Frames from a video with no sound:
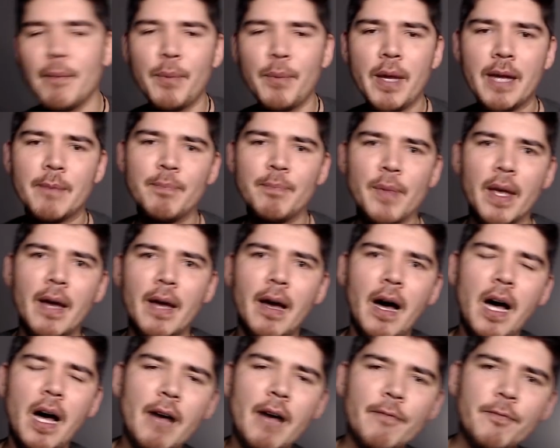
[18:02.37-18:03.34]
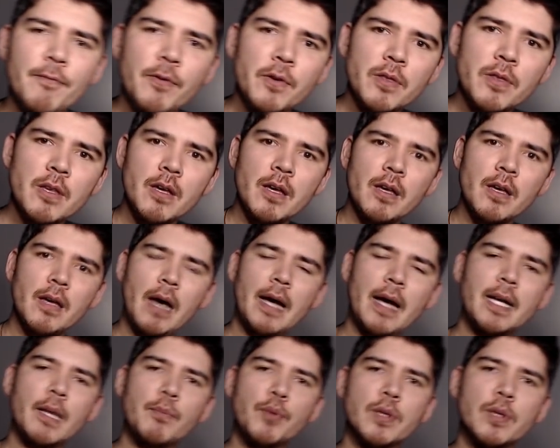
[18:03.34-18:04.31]
but uh, for the
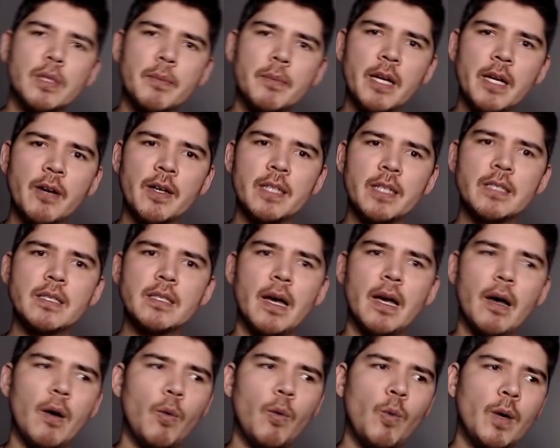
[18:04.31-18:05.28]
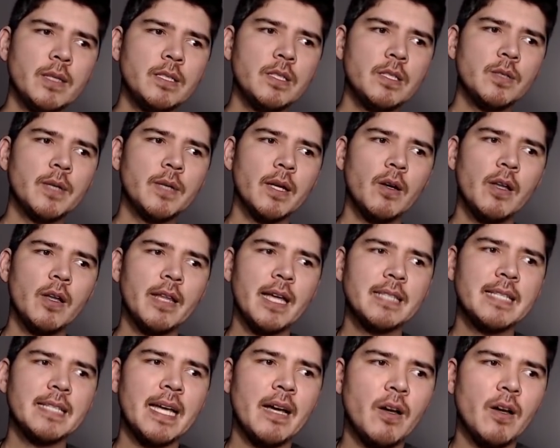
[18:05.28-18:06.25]
again preliminaries, once you get all
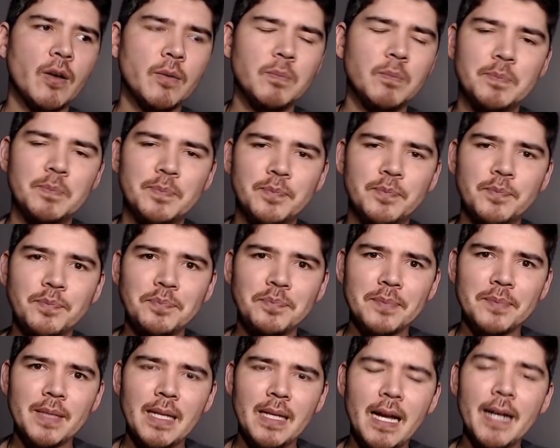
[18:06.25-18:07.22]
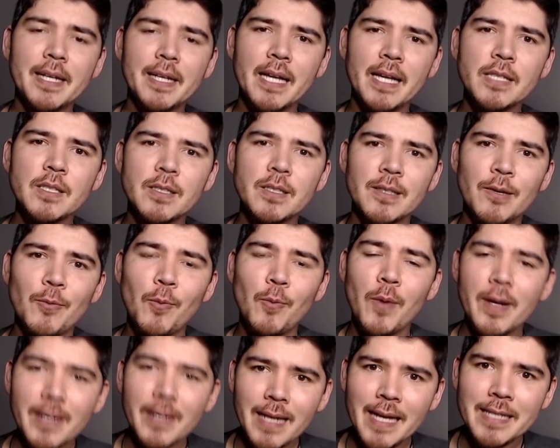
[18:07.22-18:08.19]
that down, I guess
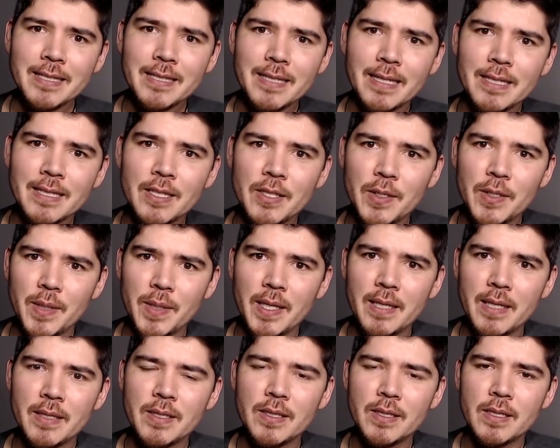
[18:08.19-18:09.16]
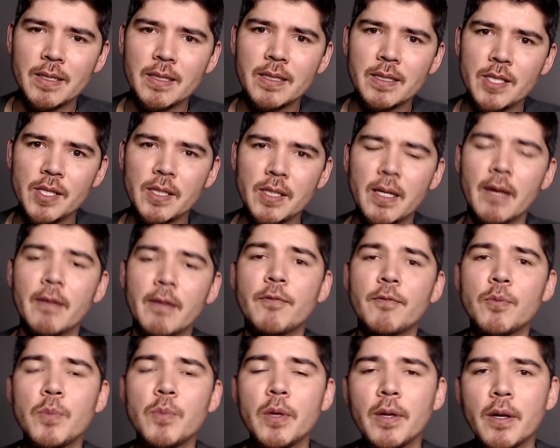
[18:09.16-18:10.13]
one nice thing to do is to just
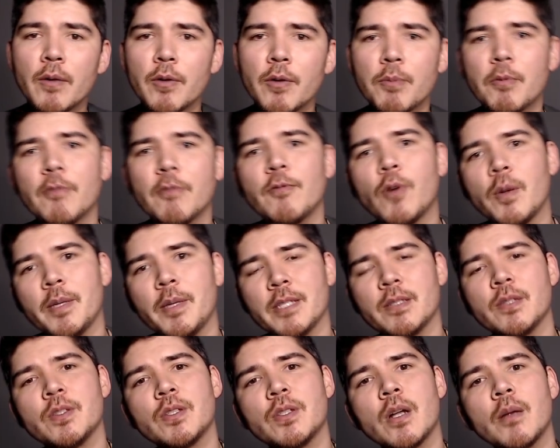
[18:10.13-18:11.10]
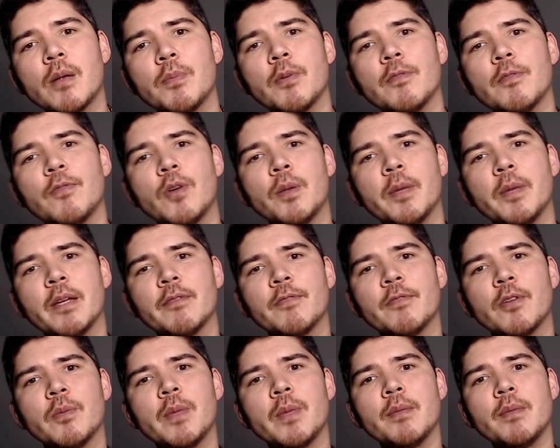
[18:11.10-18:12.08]
get familiar with performing. So start performing
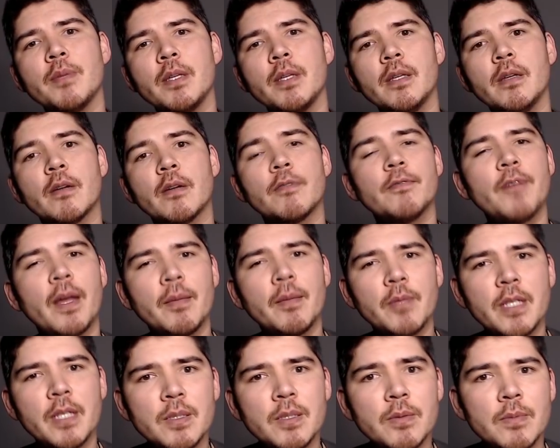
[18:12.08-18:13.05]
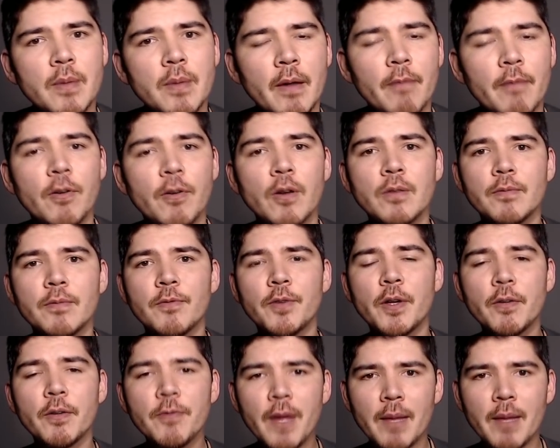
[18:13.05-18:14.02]
for maybe your families for,
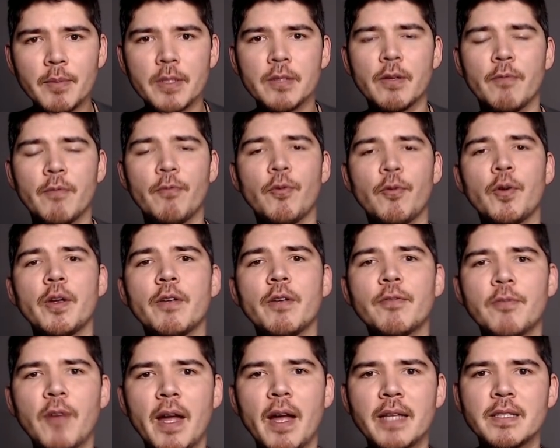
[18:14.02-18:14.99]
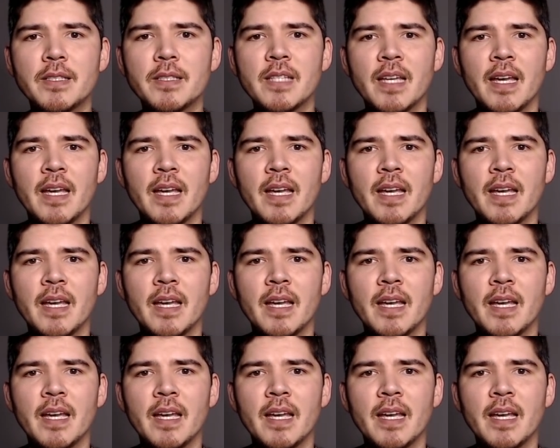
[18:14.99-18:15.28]
for your families and for your friends